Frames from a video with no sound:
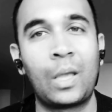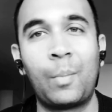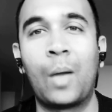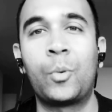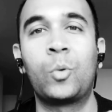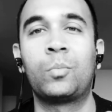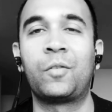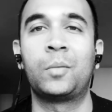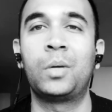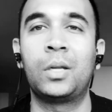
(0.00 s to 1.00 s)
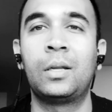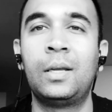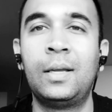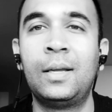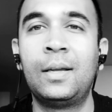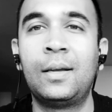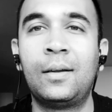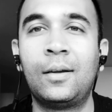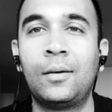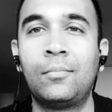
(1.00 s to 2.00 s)
I'm happy with my Fitbit.
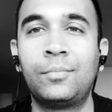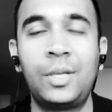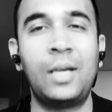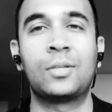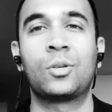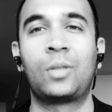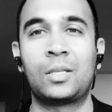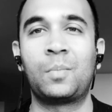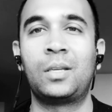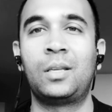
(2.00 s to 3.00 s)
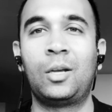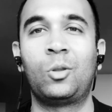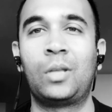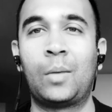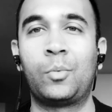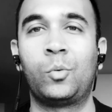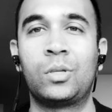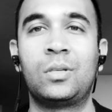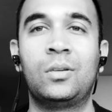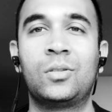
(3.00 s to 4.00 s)
So that's my take on the Apple
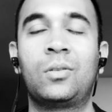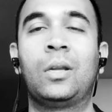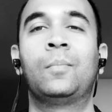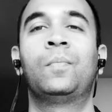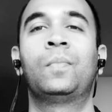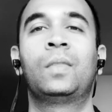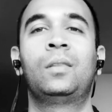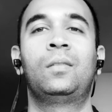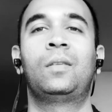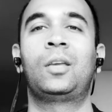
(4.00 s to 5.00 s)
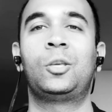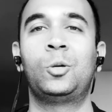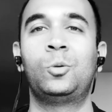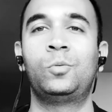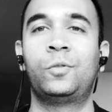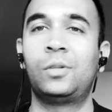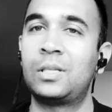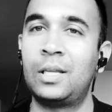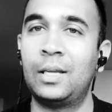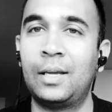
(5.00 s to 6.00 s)
Watch Series 3. Thank you for
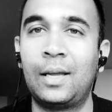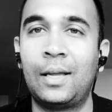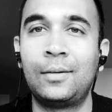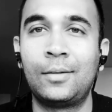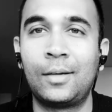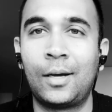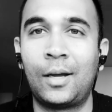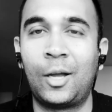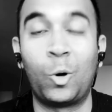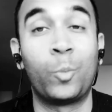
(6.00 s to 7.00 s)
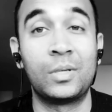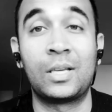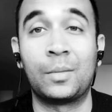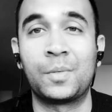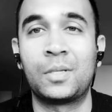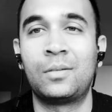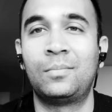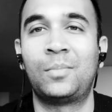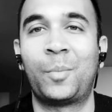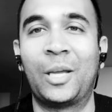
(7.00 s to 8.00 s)
listening, and I hope this helps.
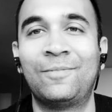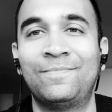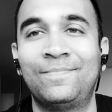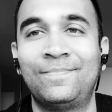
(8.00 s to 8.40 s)
Bye-bye.